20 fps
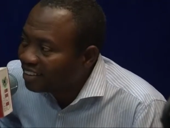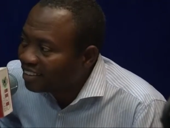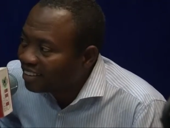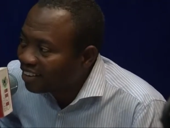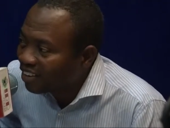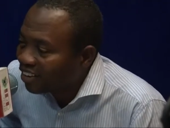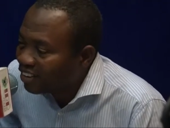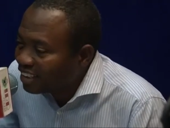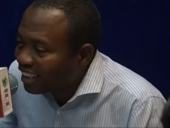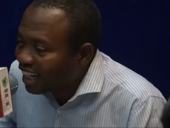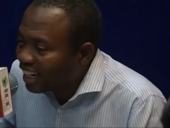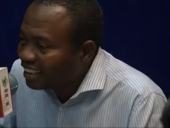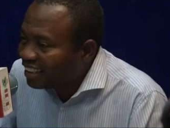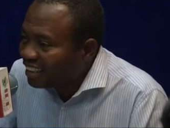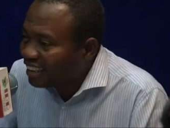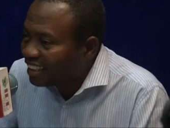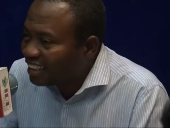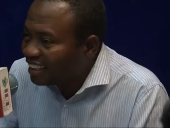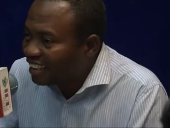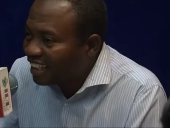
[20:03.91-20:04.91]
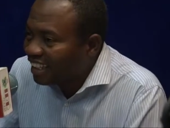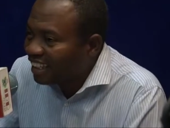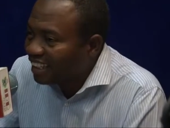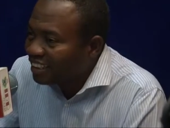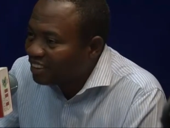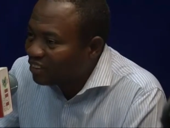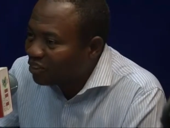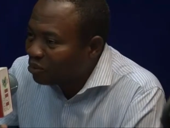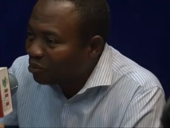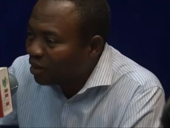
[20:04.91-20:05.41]
Because there is a
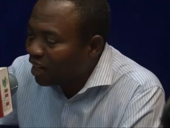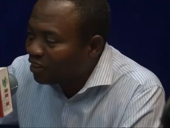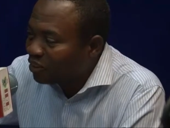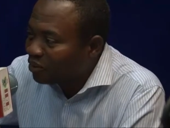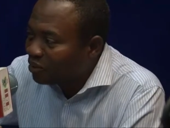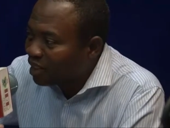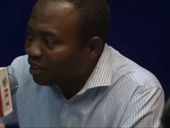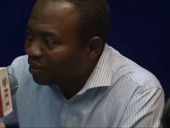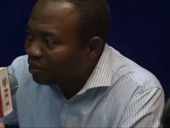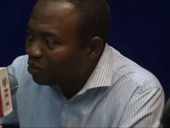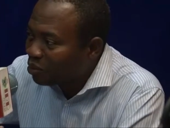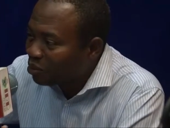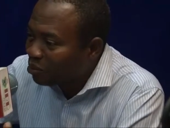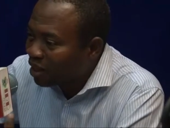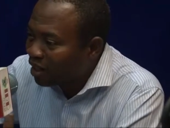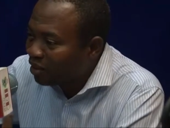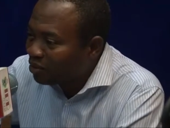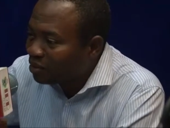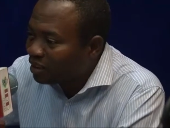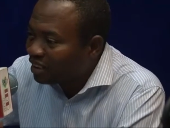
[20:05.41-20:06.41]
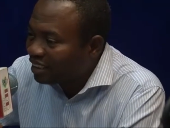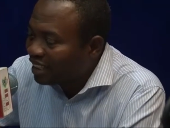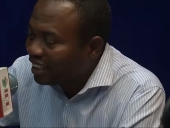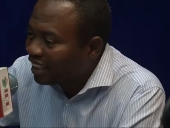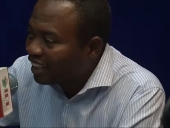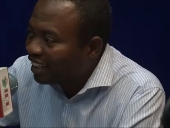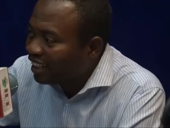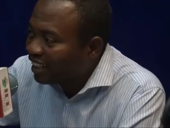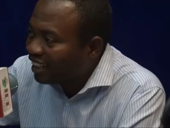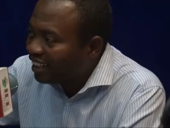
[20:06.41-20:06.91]
saying, Yoruba will say,